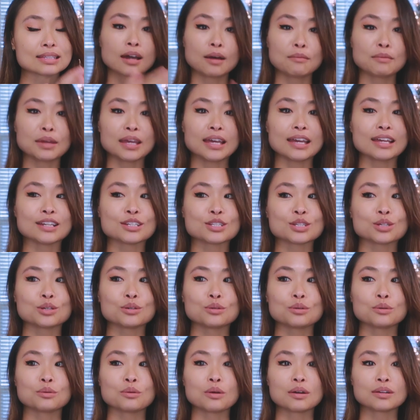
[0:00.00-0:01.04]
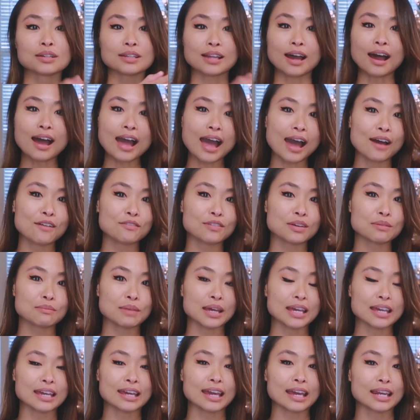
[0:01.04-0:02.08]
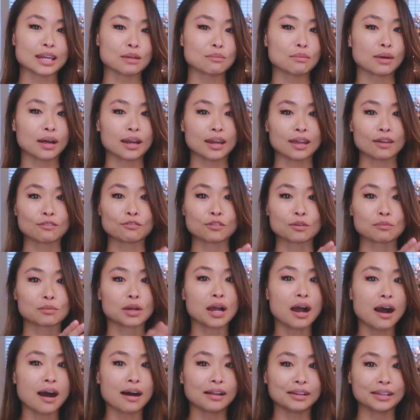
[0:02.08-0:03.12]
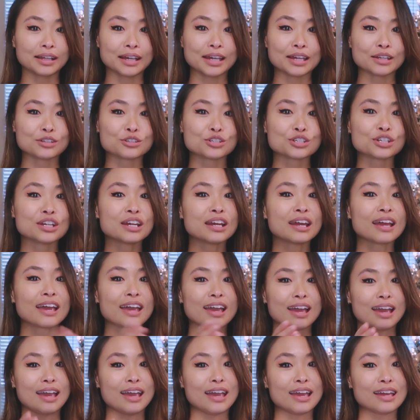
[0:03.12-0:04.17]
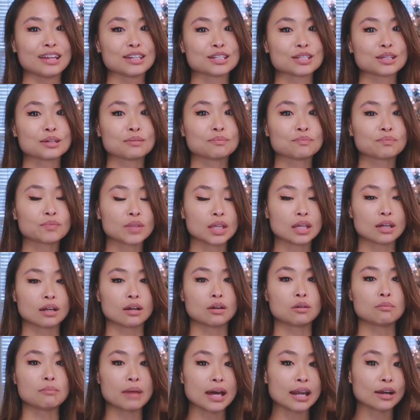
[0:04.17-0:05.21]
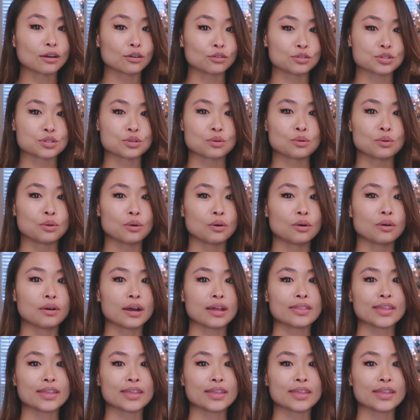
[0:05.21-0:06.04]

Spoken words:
Coming into not making any money from college and medical school,